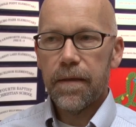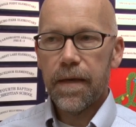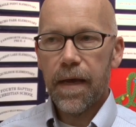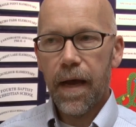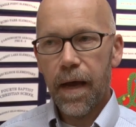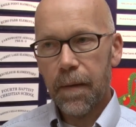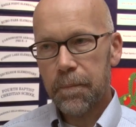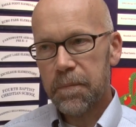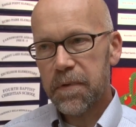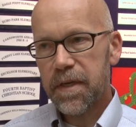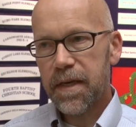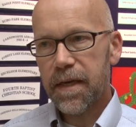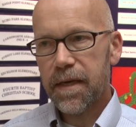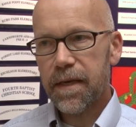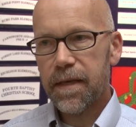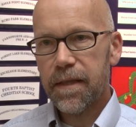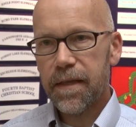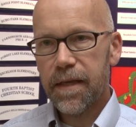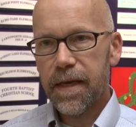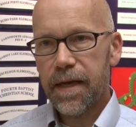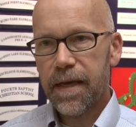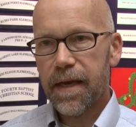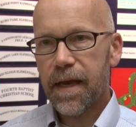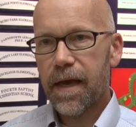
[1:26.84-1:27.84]
the uptick in
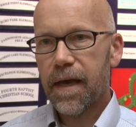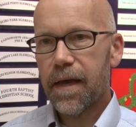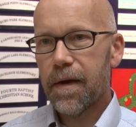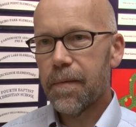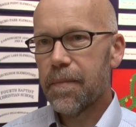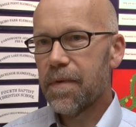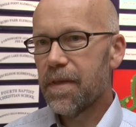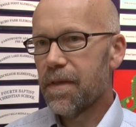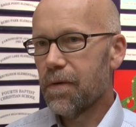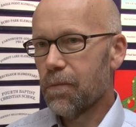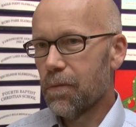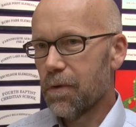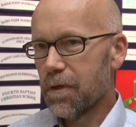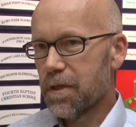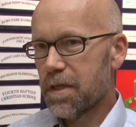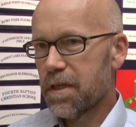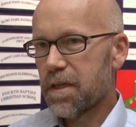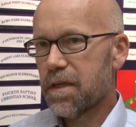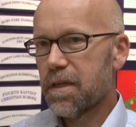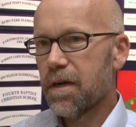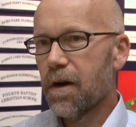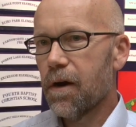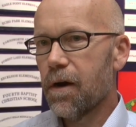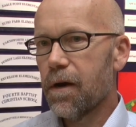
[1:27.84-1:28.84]
the economy that we're
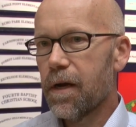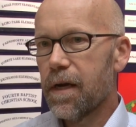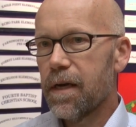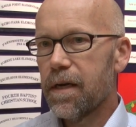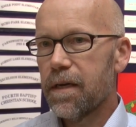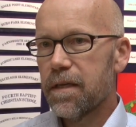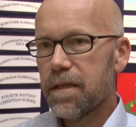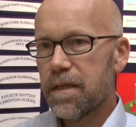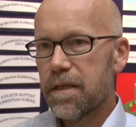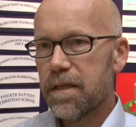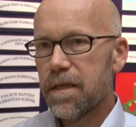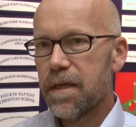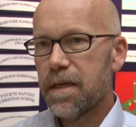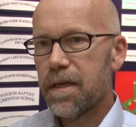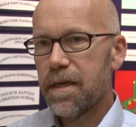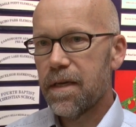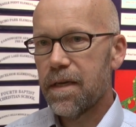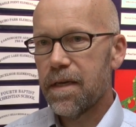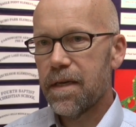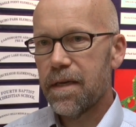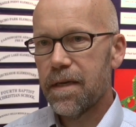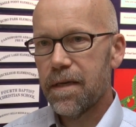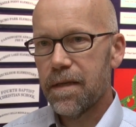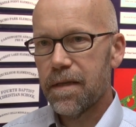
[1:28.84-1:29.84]
starting to
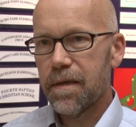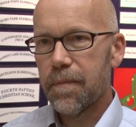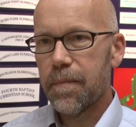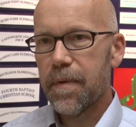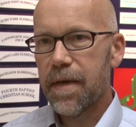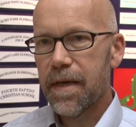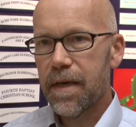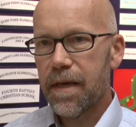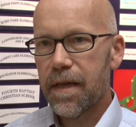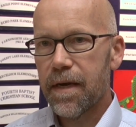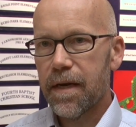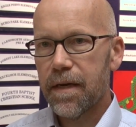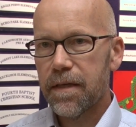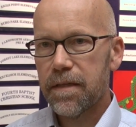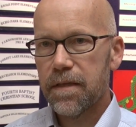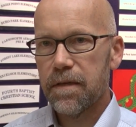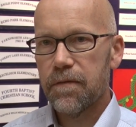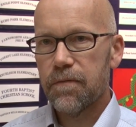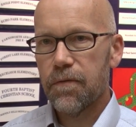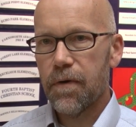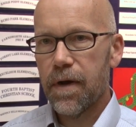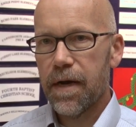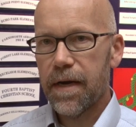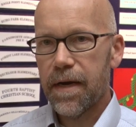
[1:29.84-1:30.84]
see the beginnings
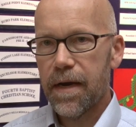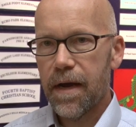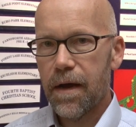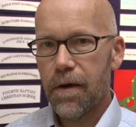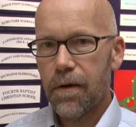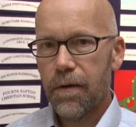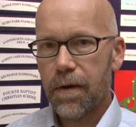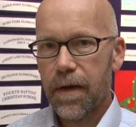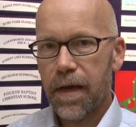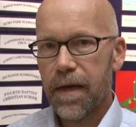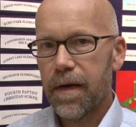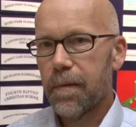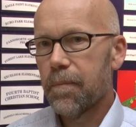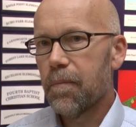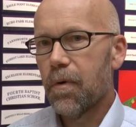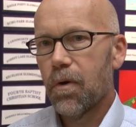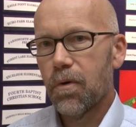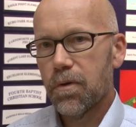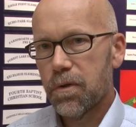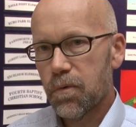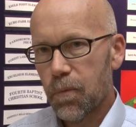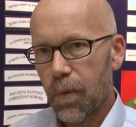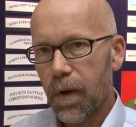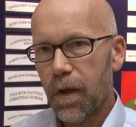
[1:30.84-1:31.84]
of right now kind of
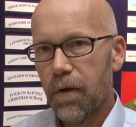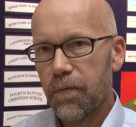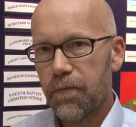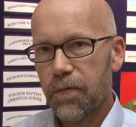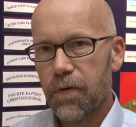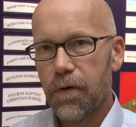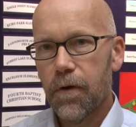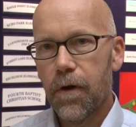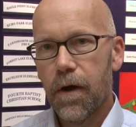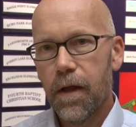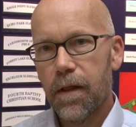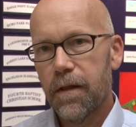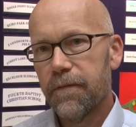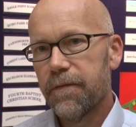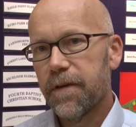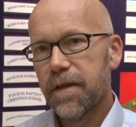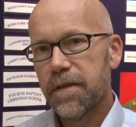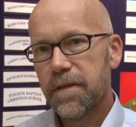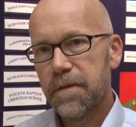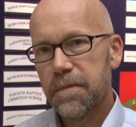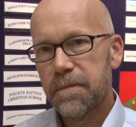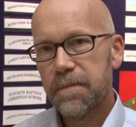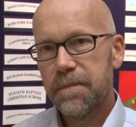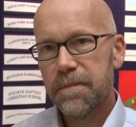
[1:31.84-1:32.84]
bodes well for all of
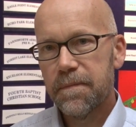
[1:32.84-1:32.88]
us.